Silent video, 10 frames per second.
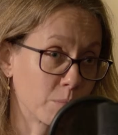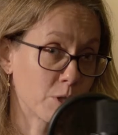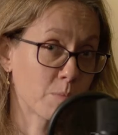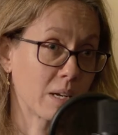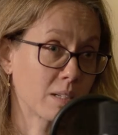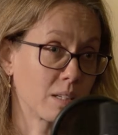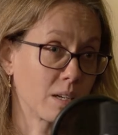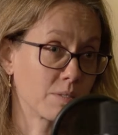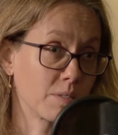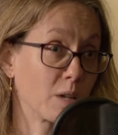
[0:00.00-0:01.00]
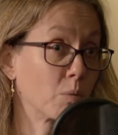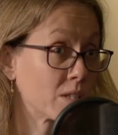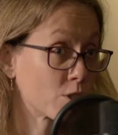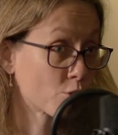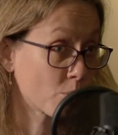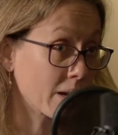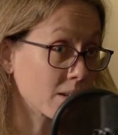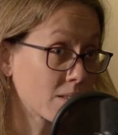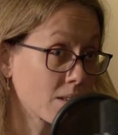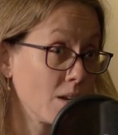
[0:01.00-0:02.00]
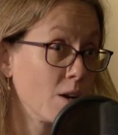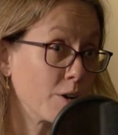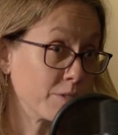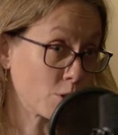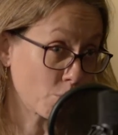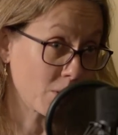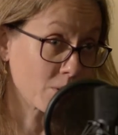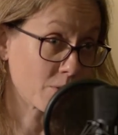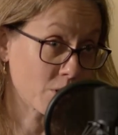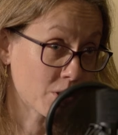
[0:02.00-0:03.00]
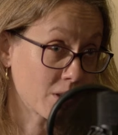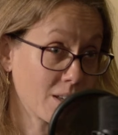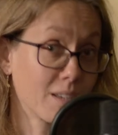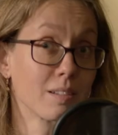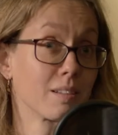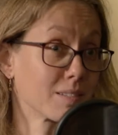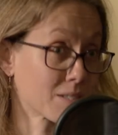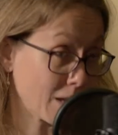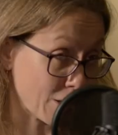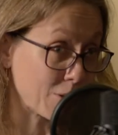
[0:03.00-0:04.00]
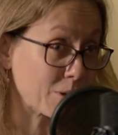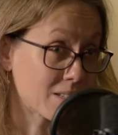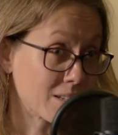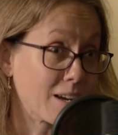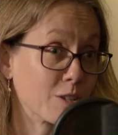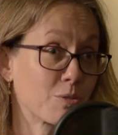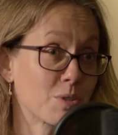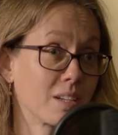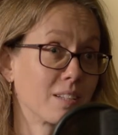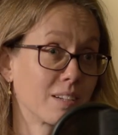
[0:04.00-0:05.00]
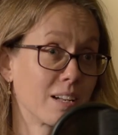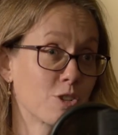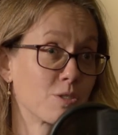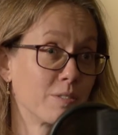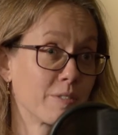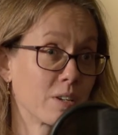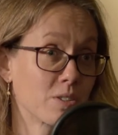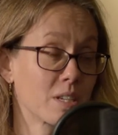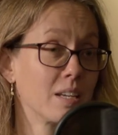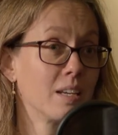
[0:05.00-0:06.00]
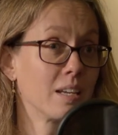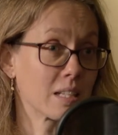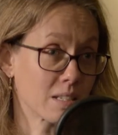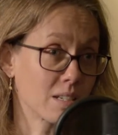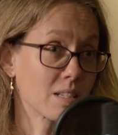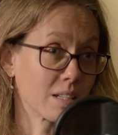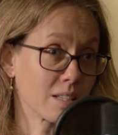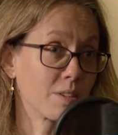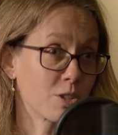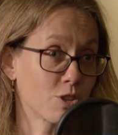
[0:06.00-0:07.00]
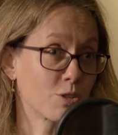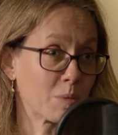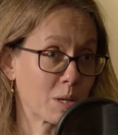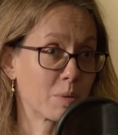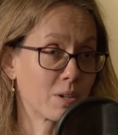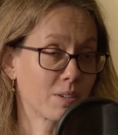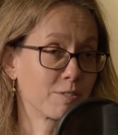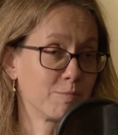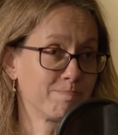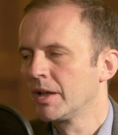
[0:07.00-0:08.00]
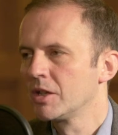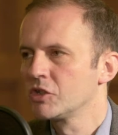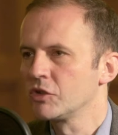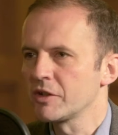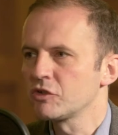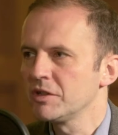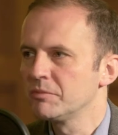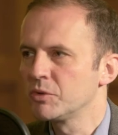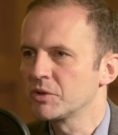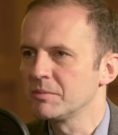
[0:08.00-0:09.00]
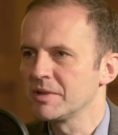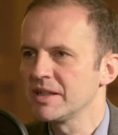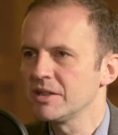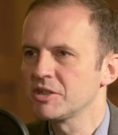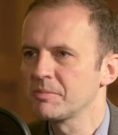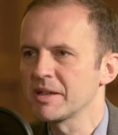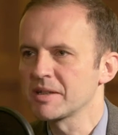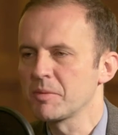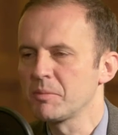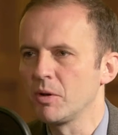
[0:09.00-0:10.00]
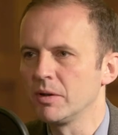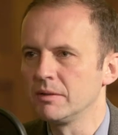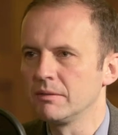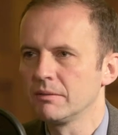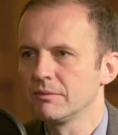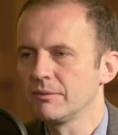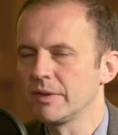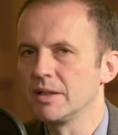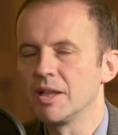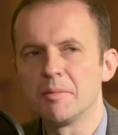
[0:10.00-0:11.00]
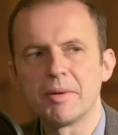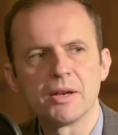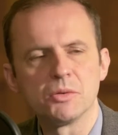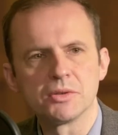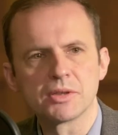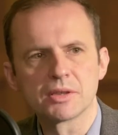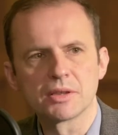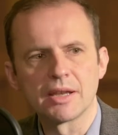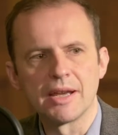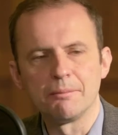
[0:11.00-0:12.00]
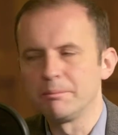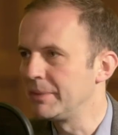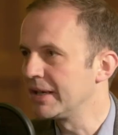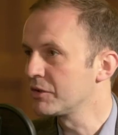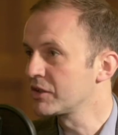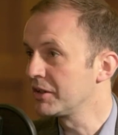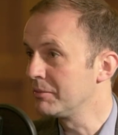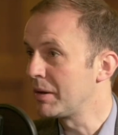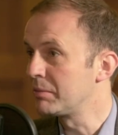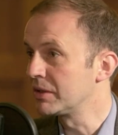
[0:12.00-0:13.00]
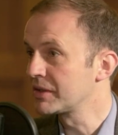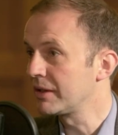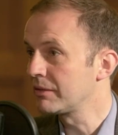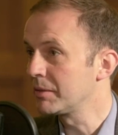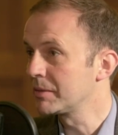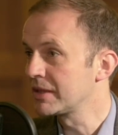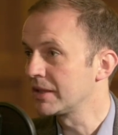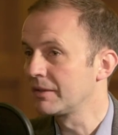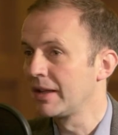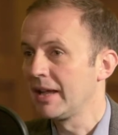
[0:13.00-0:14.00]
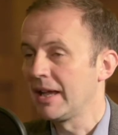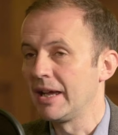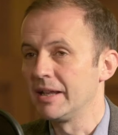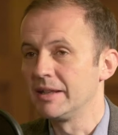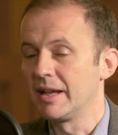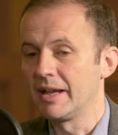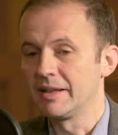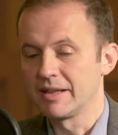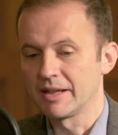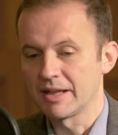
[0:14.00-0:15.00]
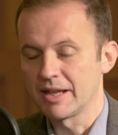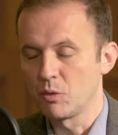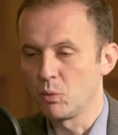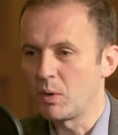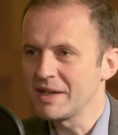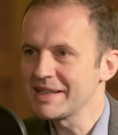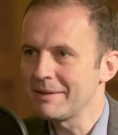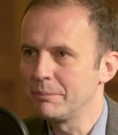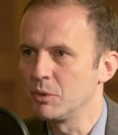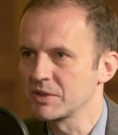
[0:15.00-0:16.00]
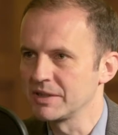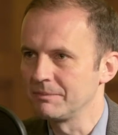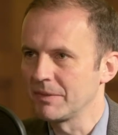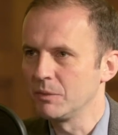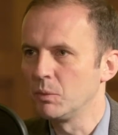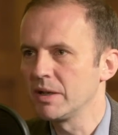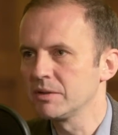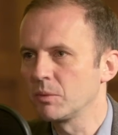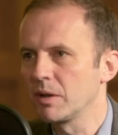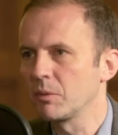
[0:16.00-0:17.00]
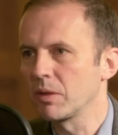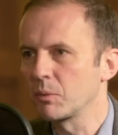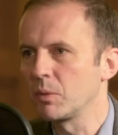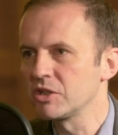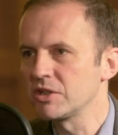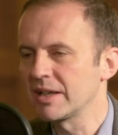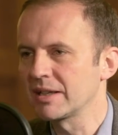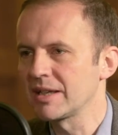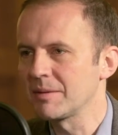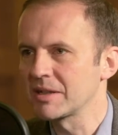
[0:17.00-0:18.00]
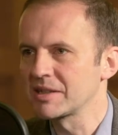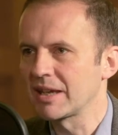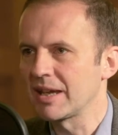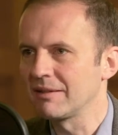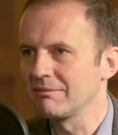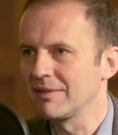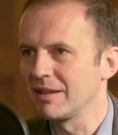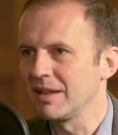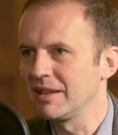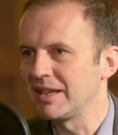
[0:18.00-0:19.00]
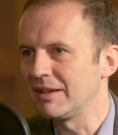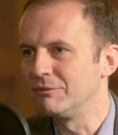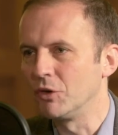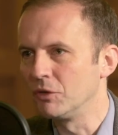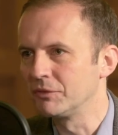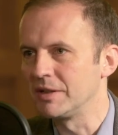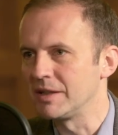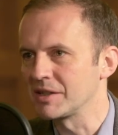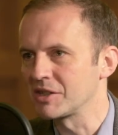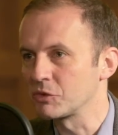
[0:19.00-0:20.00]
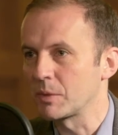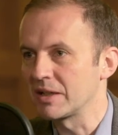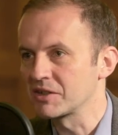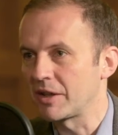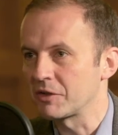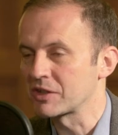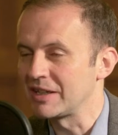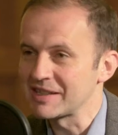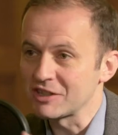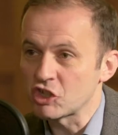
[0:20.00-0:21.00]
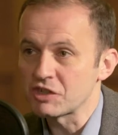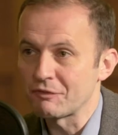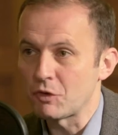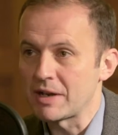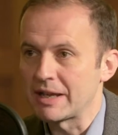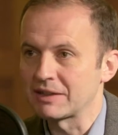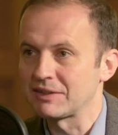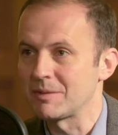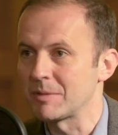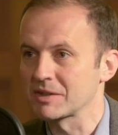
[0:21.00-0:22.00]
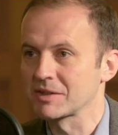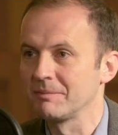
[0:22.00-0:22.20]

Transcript: perspective, and with the strength of the three universities, including St Andrews in international affairs, it's an exciting venture to be a part of. So that's really important. Matea just picked up a point, Phil, about being outside the bubble. Is that right, Matea? And why is that important? And why should academics get involved in this as well as others? And is it just for academics?